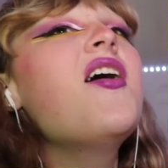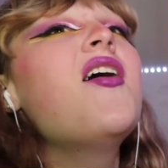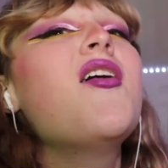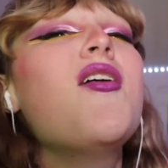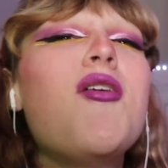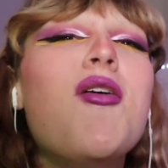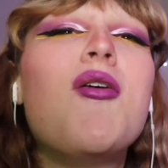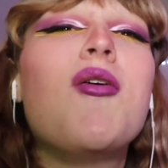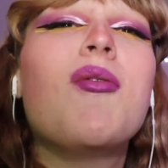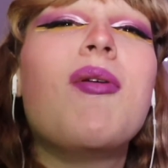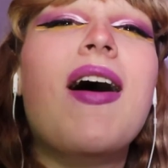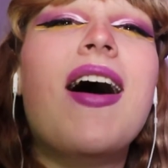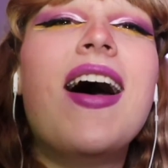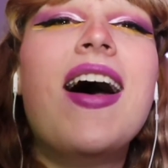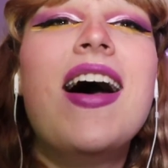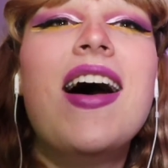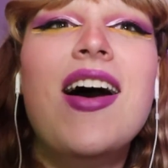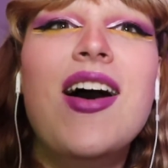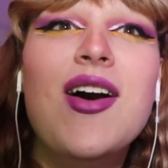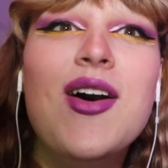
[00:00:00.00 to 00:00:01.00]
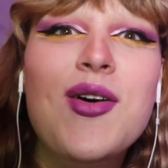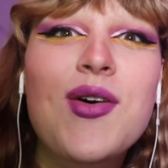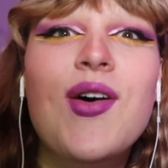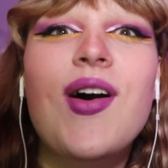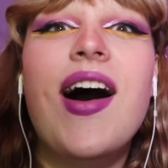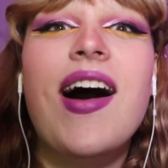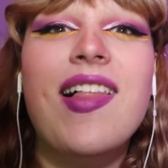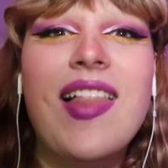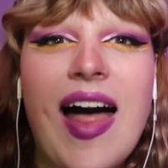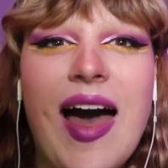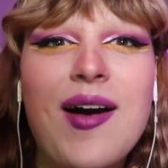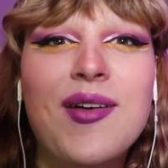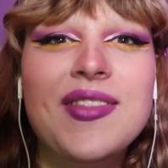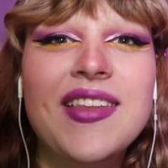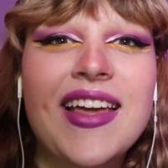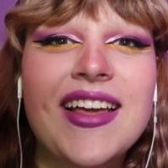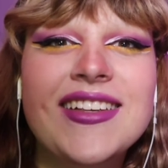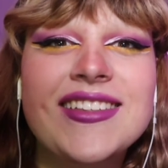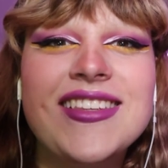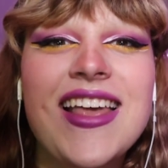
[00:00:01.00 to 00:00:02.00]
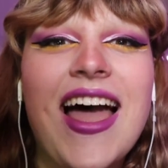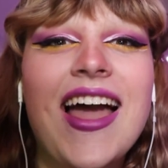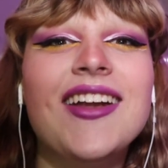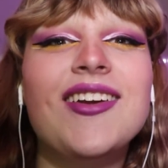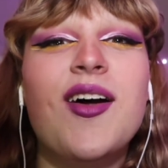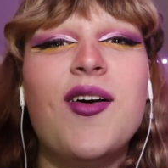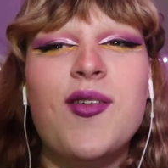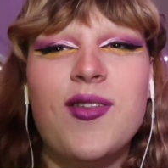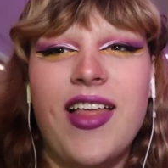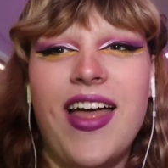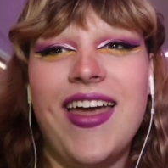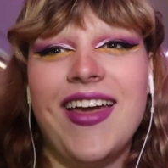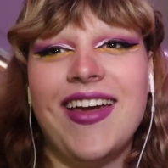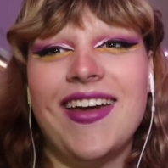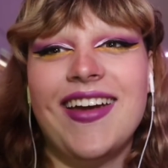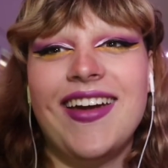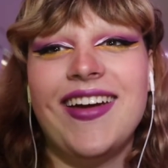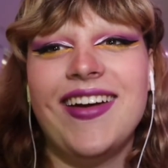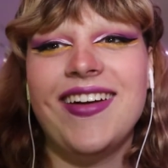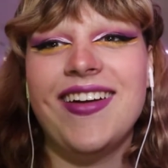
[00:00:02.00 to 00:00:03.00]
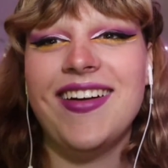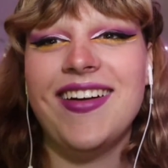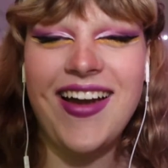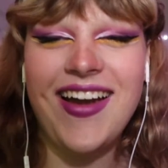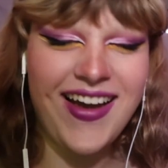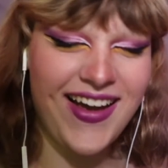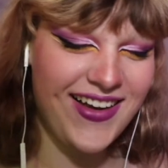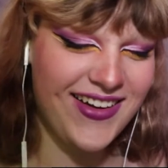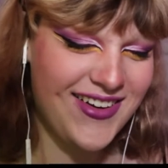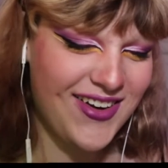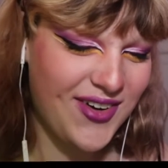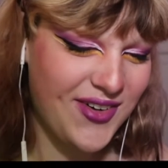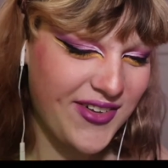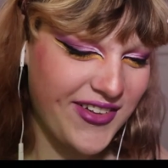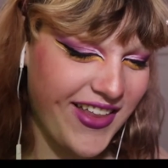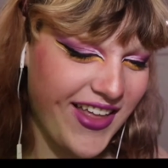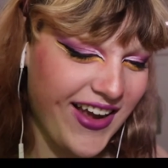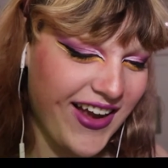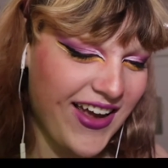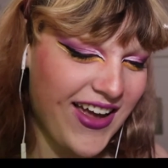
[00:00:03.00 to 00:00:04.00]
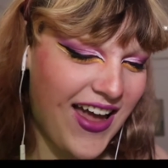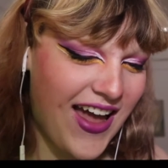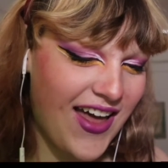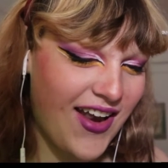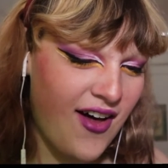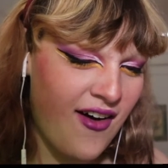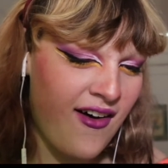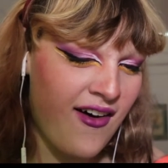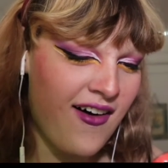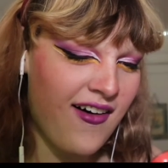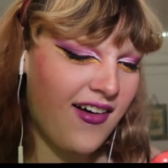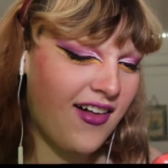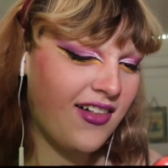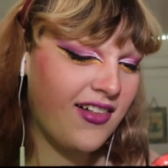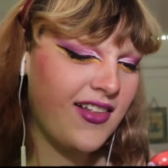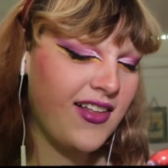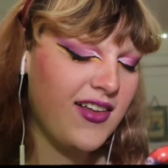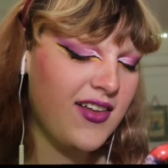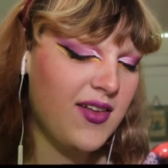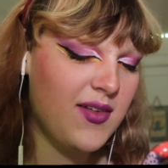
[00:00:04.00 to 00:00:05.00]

Who? Who allowed this? I don't like it. I don't like it at all.